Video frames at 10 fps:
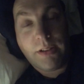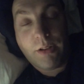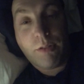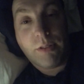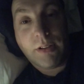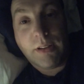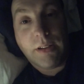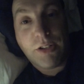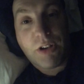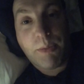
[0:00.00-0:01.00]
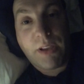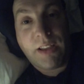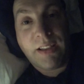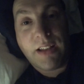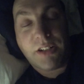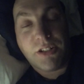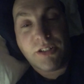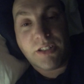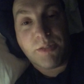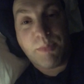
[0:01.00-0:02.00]
You know, try to make
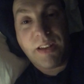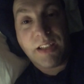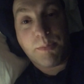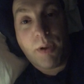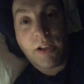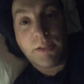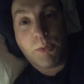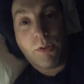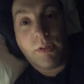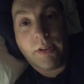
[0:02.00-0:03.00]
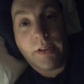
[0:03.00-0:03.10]
connections as many as possible.